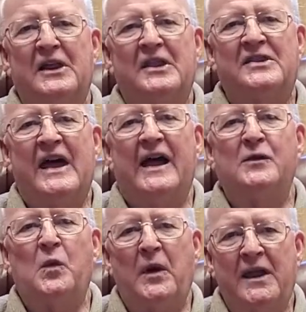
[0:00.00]
that
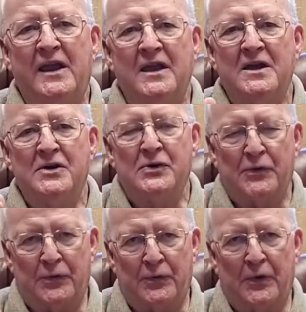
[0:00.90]
we
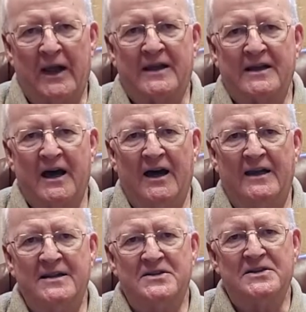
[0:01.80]

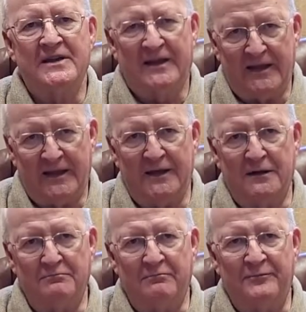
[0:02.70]
recognize
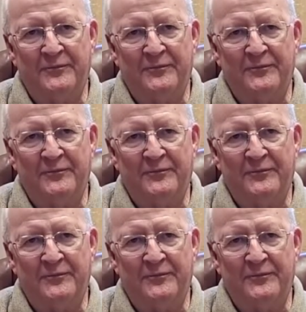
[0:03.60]
him.